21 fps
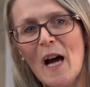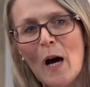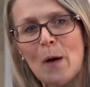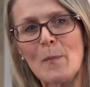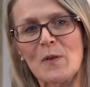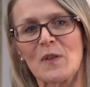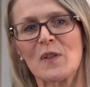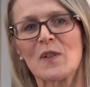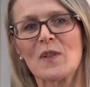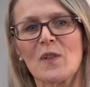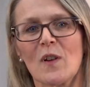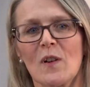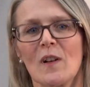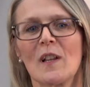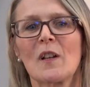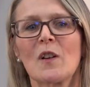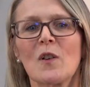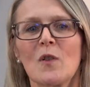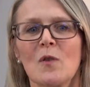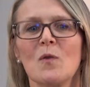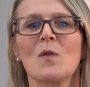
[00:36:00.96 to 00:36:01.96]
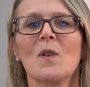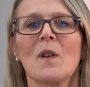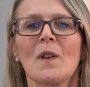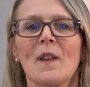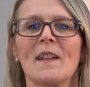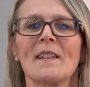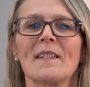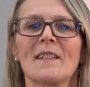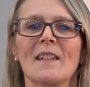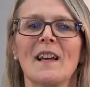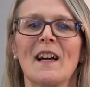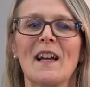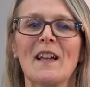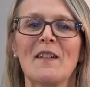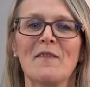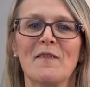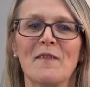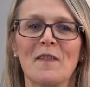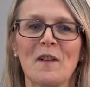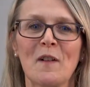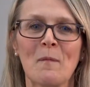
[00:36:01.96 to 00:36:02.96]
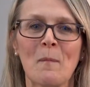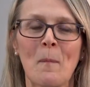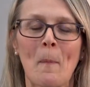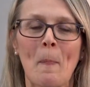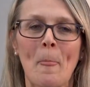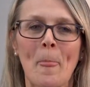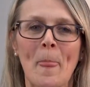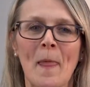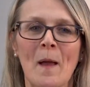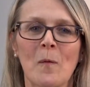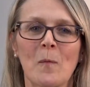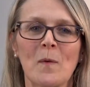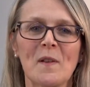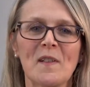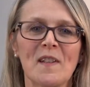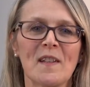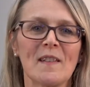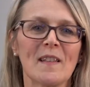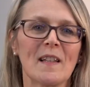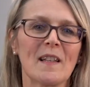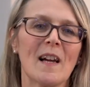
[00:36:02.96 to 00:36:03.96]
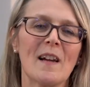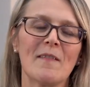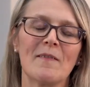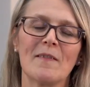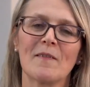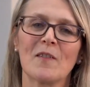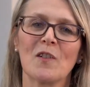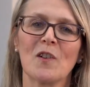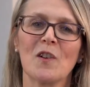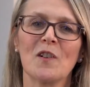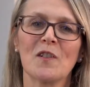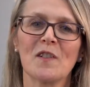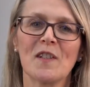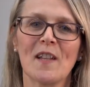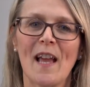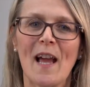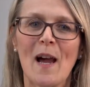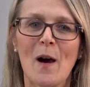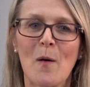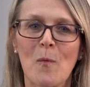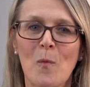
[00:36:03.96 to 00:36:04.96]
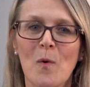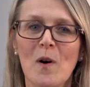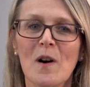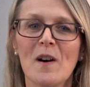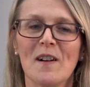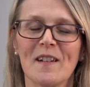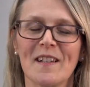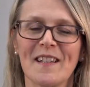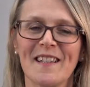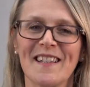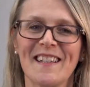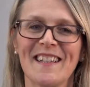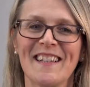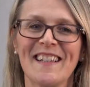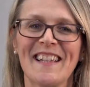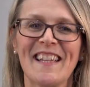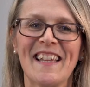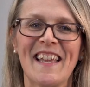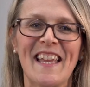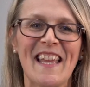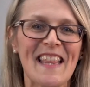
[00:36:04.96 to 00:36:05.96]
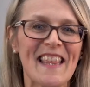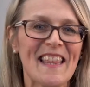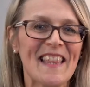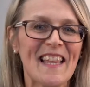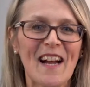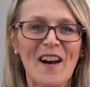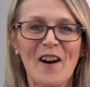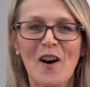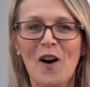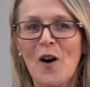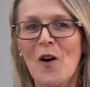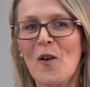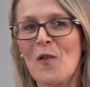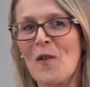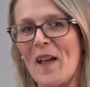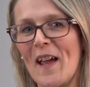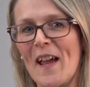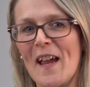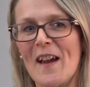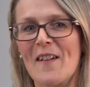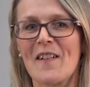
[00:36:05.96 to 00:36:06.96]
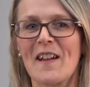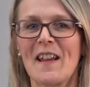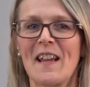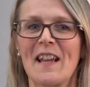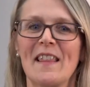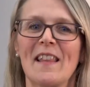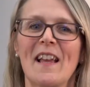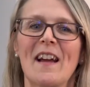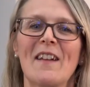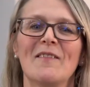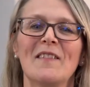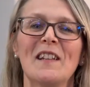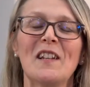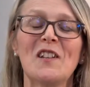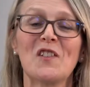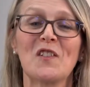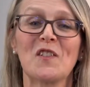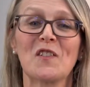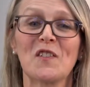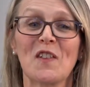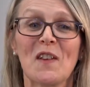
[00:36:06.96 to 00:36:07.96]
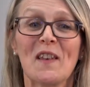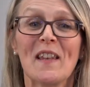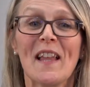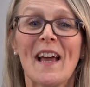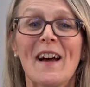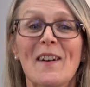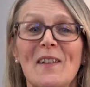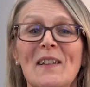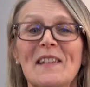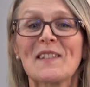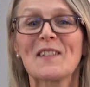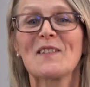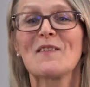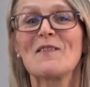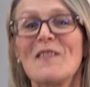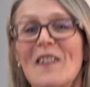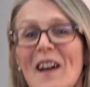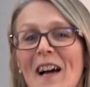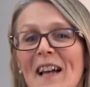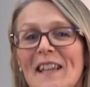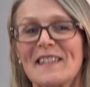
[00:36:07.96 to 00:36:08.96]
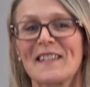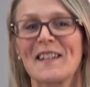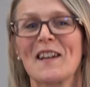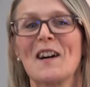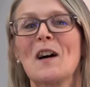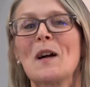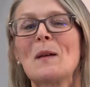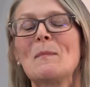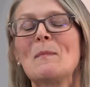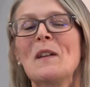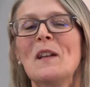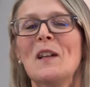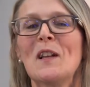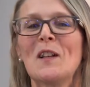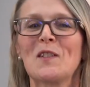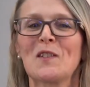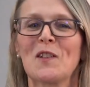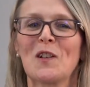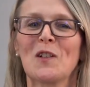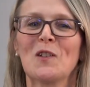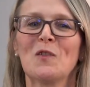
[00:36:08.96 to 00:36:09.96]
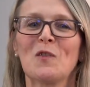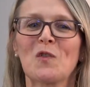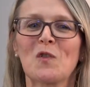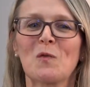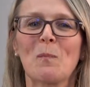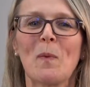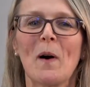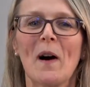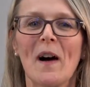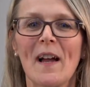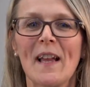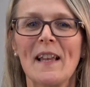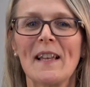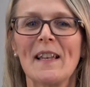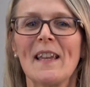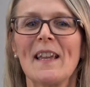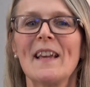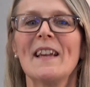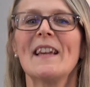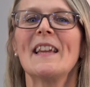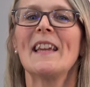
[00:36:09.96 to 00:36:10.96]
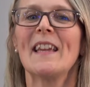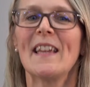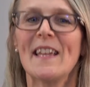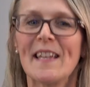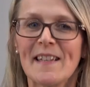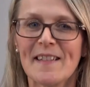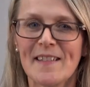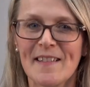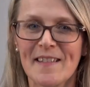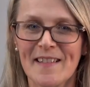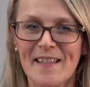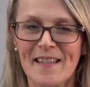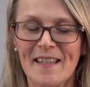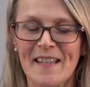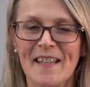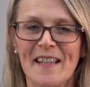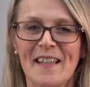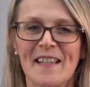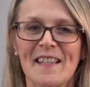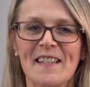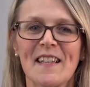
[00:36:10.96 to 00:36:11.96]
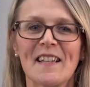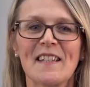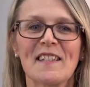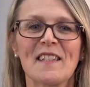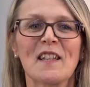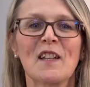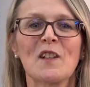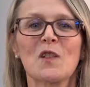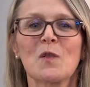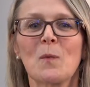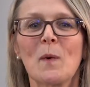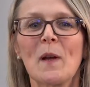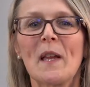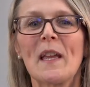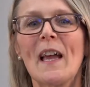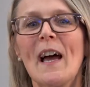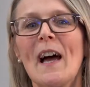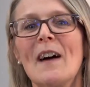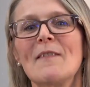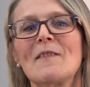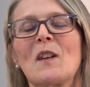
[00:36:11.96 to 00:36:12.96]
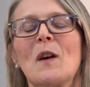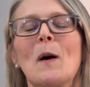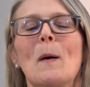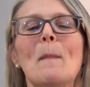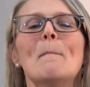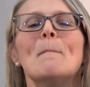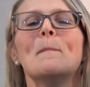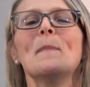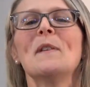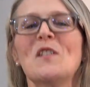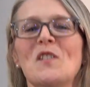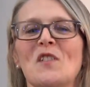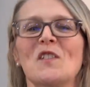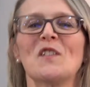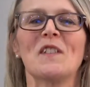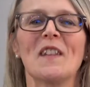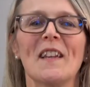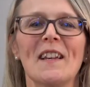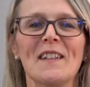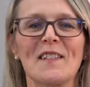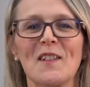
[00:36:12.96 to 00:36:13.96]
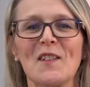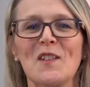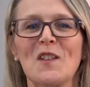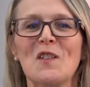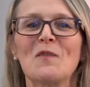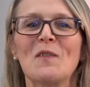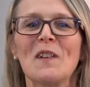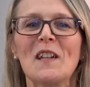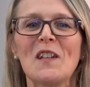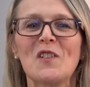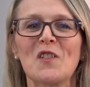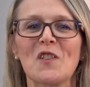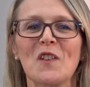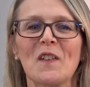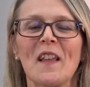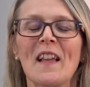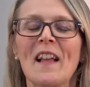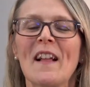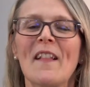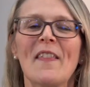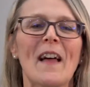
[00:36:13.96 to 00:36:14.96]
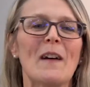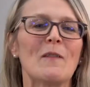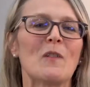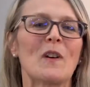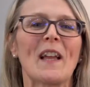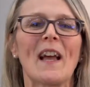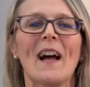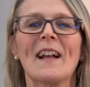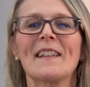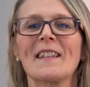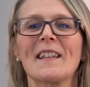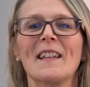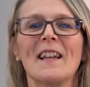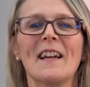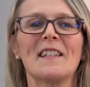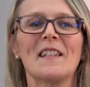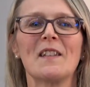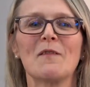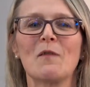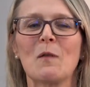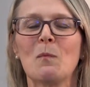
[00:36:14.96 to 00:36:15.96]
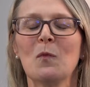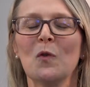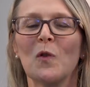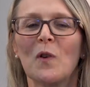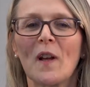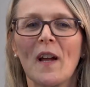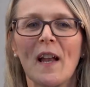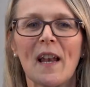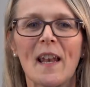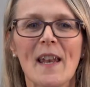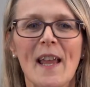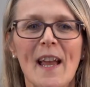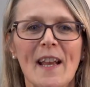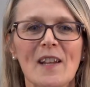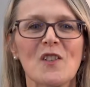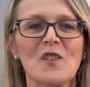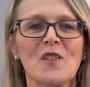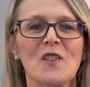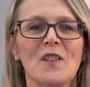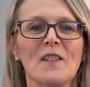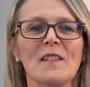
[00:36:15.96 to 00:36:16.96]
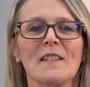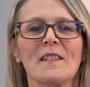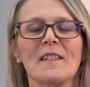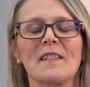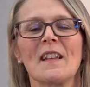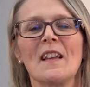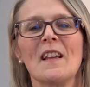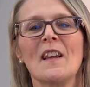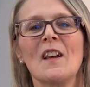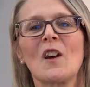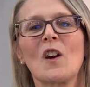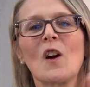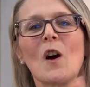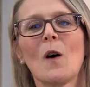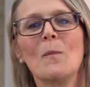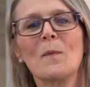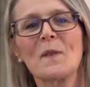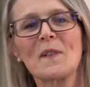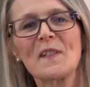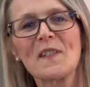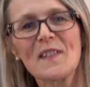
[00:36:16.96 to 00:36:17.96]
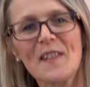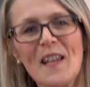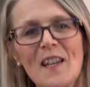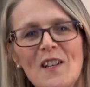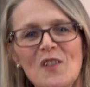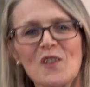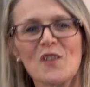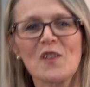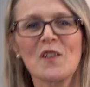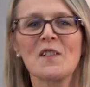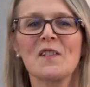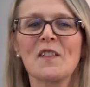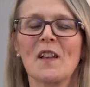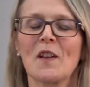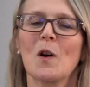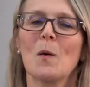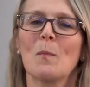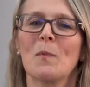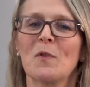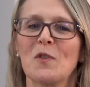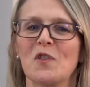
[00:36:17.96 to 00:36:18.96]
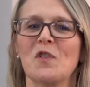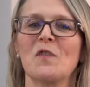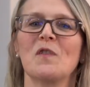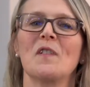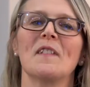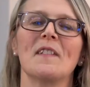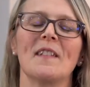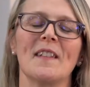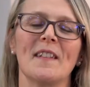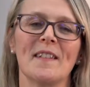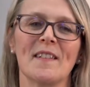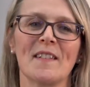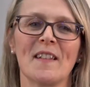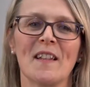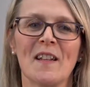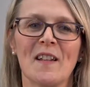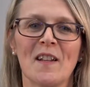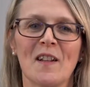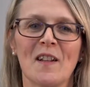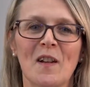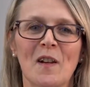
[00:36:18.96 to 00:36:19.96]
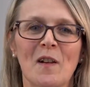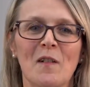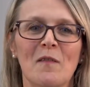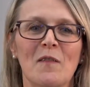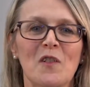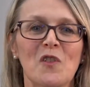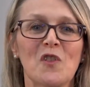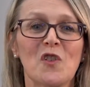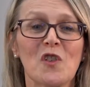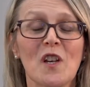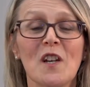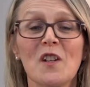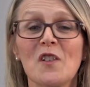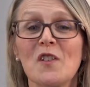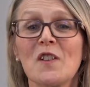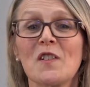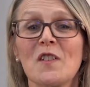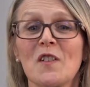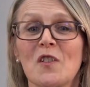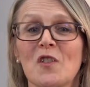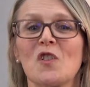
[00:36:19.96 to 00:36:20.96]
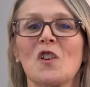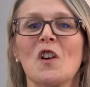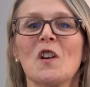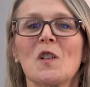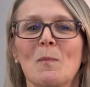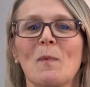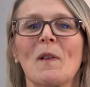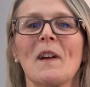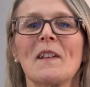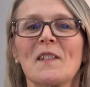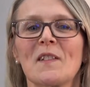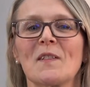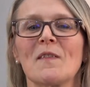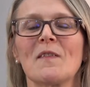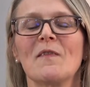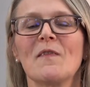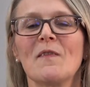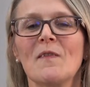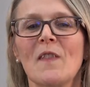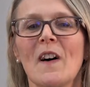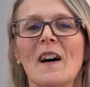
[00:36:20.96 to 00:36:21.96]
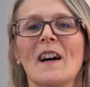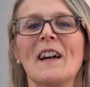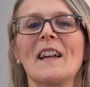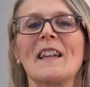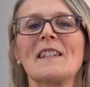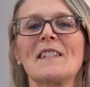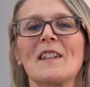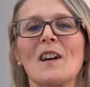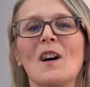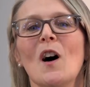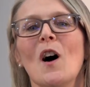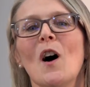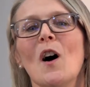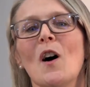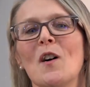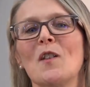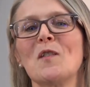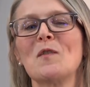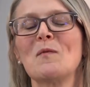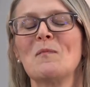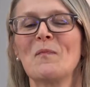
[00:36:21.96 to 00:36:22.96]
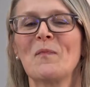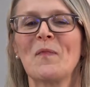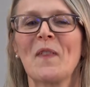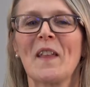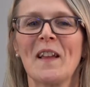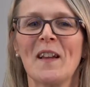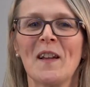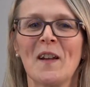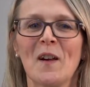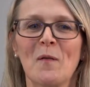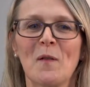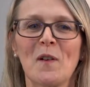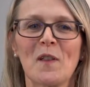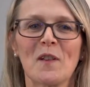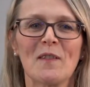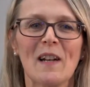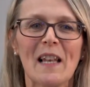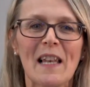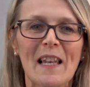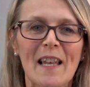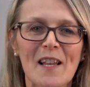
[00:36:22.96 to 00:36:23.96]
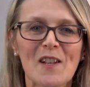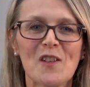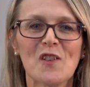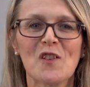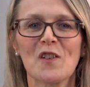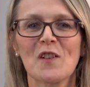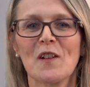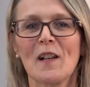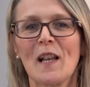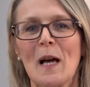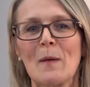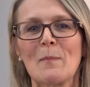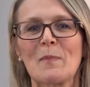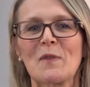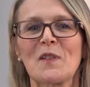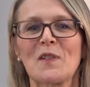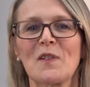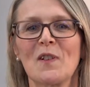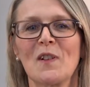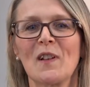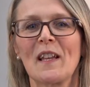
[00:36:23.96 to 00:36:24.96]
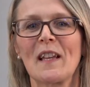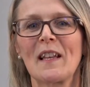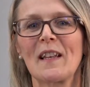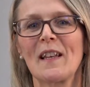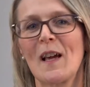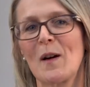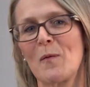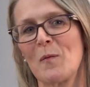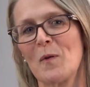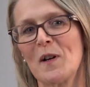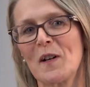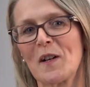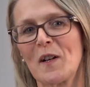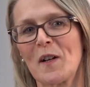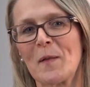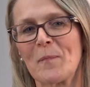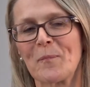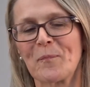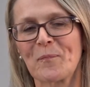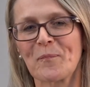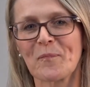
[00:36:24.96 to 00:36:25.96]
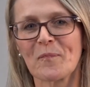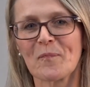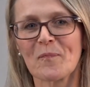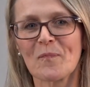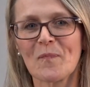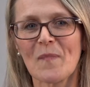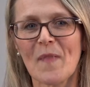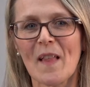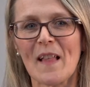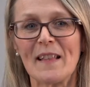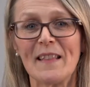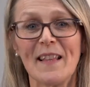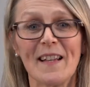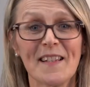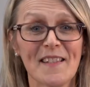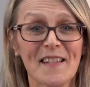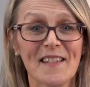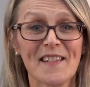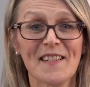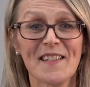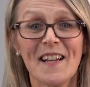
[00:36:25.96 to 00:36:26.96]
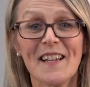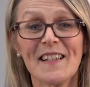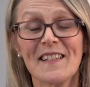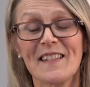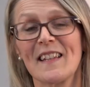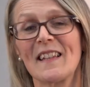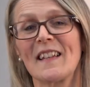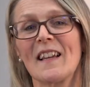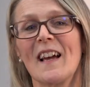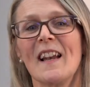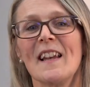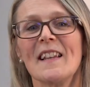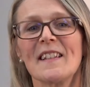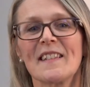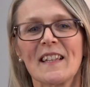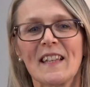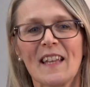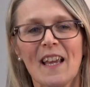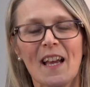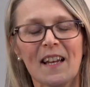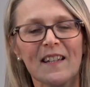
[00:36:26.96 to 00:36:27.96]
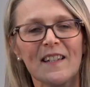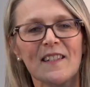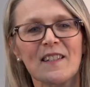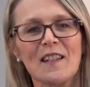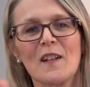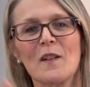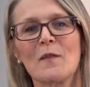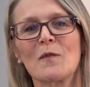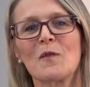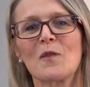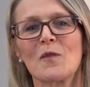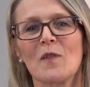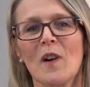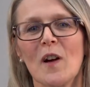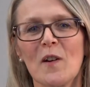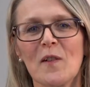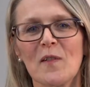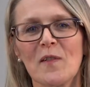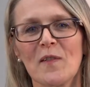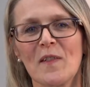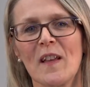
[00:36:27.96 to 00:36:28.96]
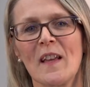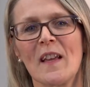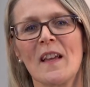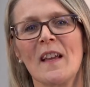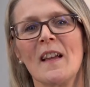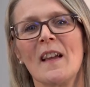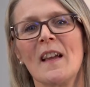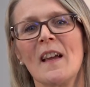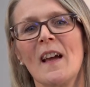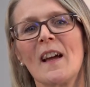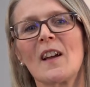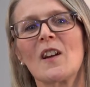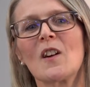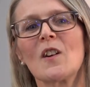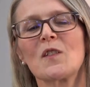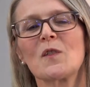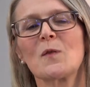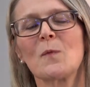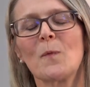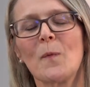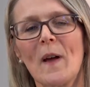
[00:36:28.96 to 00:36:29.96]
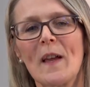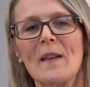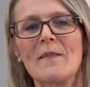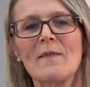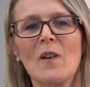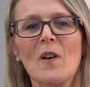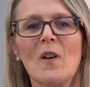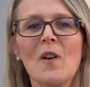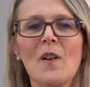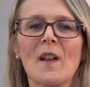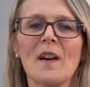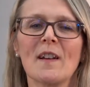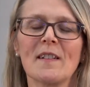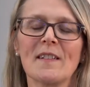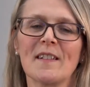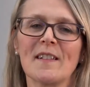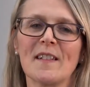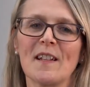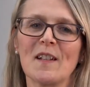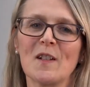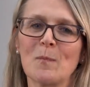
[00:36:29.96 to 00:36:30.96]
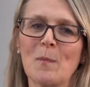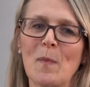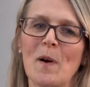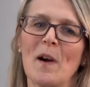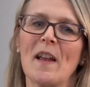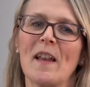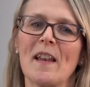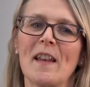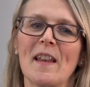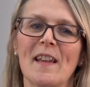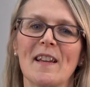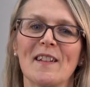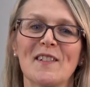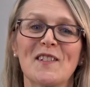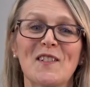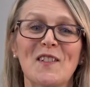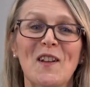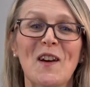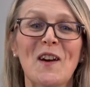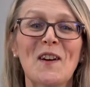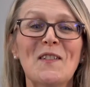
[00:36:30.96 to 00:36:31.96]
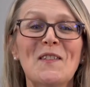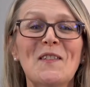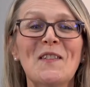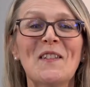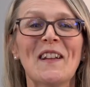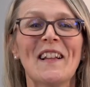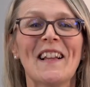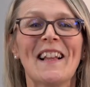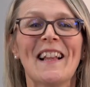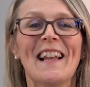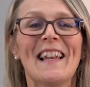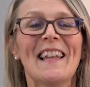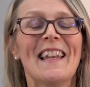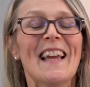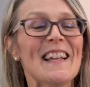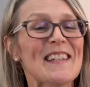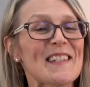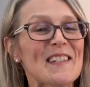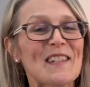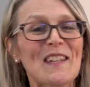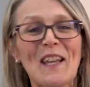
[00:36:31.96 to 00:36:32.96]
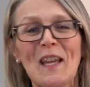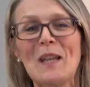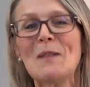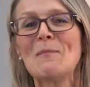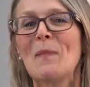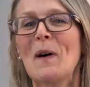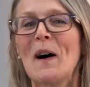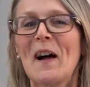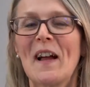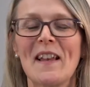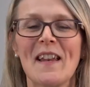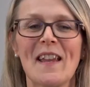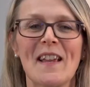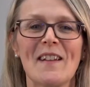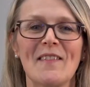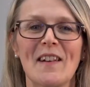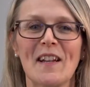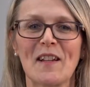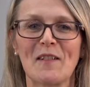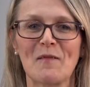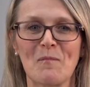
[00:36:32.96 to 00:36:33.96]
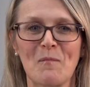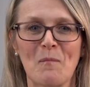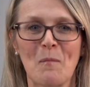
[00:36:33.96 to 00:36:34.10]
apostolic call on his life. We see the life of God at work in that whole area, in that region. So now is the right time to launch Pioneer East, sensing as we have commissioned it as a new region that will catalyse even more connections, conversations and opportunities for churches and church plants to find a home with a relational apostolic network. That's exciting, and it's again a sign of growth and God's favour on us as pioneers. So let's keep pioneering,